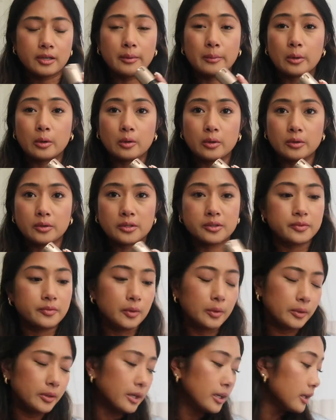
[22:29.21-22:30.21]
chemical
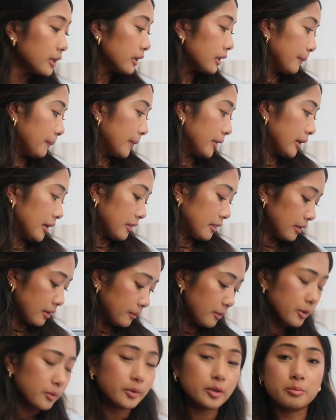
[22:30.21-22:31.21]
exfoliant. Um, and I think
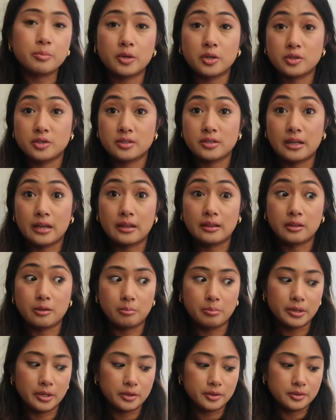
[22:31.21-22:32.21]
I'm gonna repurchase that in the
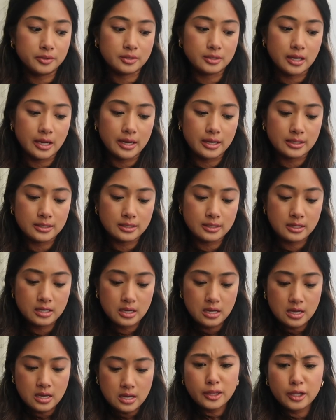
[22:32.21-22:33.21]
bigger size.
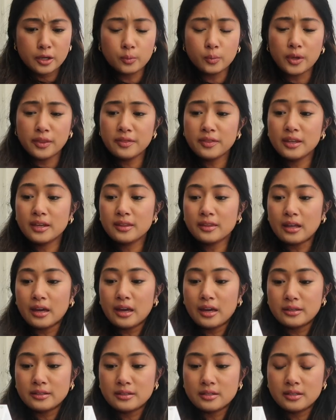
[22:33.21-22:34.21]
And then one thing
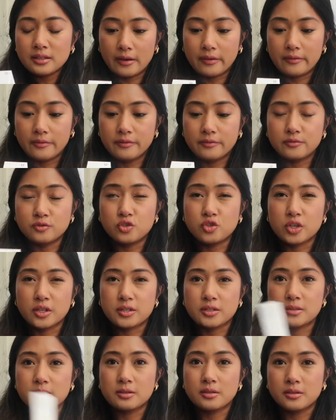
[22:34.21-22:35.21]
that I've
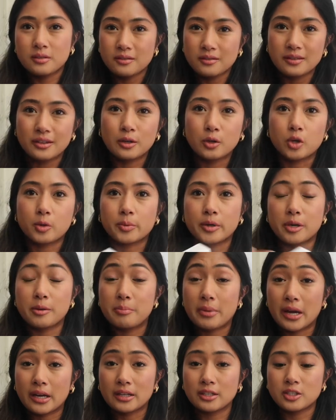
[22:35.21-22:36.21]
just
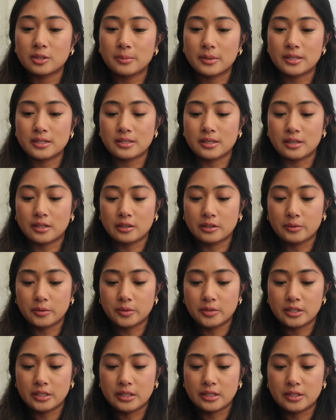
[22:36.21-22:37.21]
incorporated back into my skincare
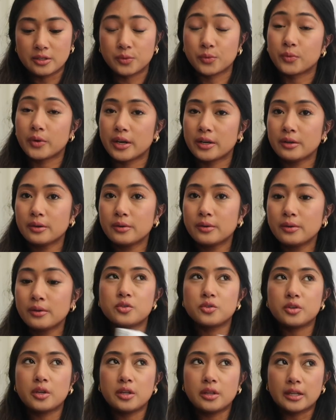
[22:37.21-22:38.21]
routine is retinol.
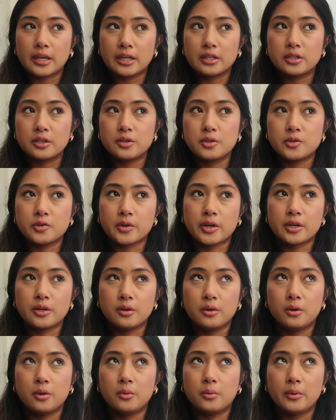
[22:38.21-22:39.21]
Usually like to use
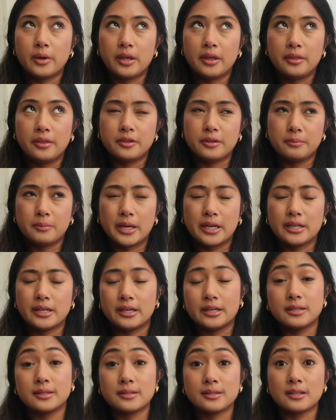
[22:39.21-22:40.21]
retinol with the, my
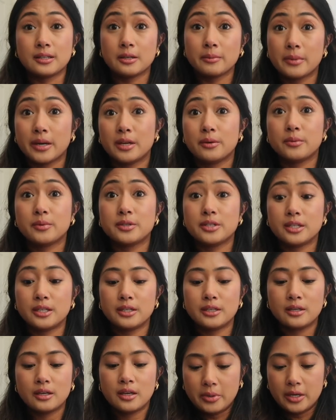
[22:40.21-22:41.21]
niacinamide
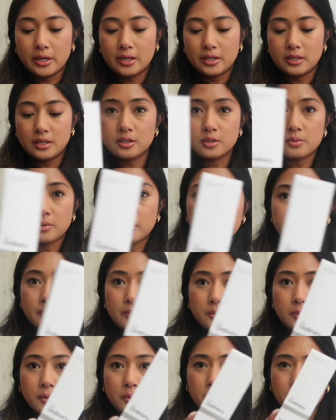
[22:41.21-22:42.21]
routine, but this one
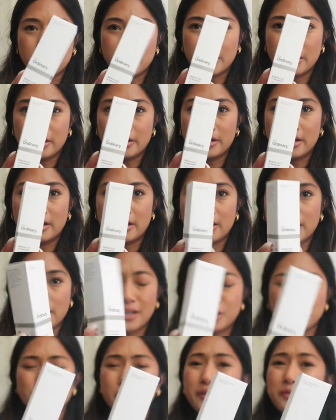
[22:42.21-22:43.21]
from The Ordinary,
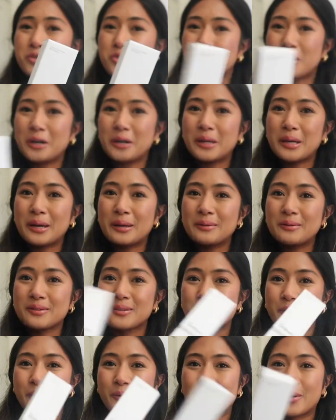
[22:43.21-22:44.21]
I actually haven't tried it yet, so